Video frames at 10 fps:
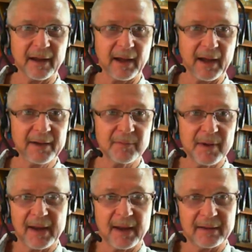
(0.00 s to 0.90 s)
I
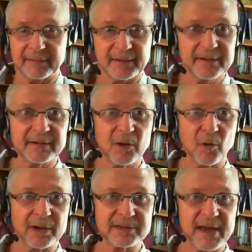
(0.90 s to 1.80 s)
didn't
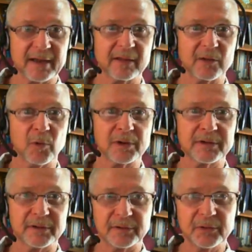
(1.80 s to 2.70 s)
know exactly
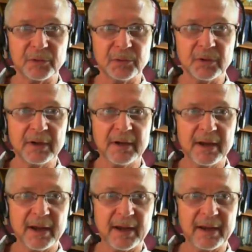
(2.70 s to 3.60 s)
what to do,
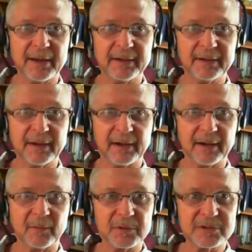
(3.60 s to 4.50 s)
and
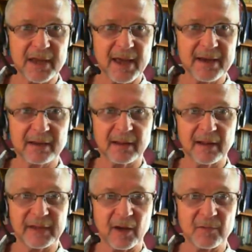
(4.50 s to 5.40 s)
was kind of
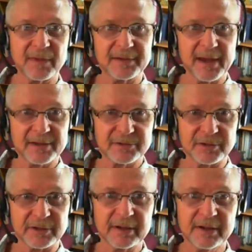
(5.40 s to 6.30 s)
left out in the
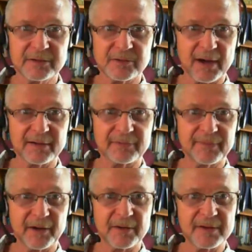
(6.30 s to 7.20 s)
desert trying to
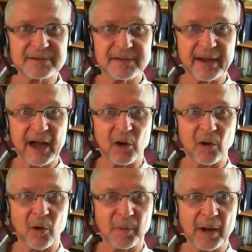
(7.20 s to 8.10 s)
figure this thing out
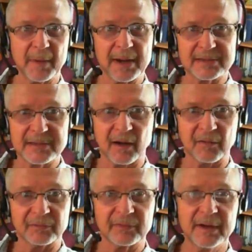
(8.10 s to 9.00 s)
all by
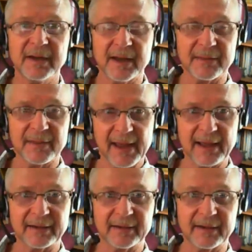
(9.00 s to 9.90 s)
myself. And
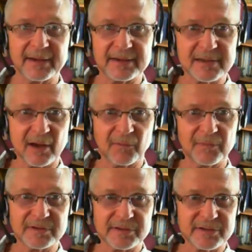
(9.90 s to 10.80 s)
that in itself
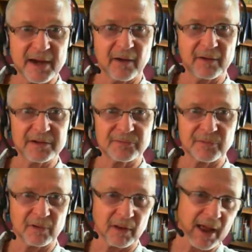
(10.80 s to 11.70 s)
is a challenge for
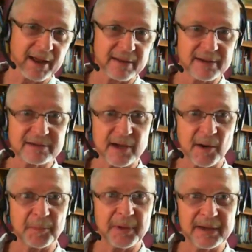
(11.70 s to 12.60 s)
a lot of these
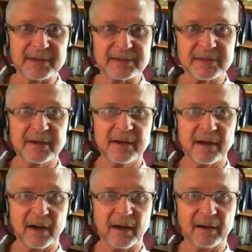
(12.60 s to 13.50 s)
companies.
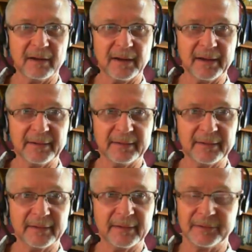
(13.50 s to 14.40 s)
And
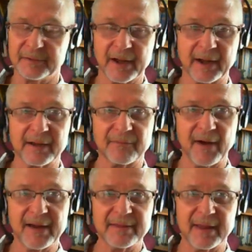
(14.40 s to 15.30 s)
you're not going to
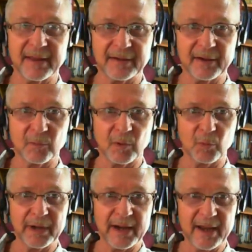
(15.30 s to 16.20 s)
find that here,
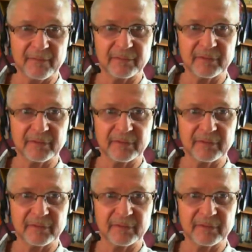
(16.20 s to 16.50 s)
what we have.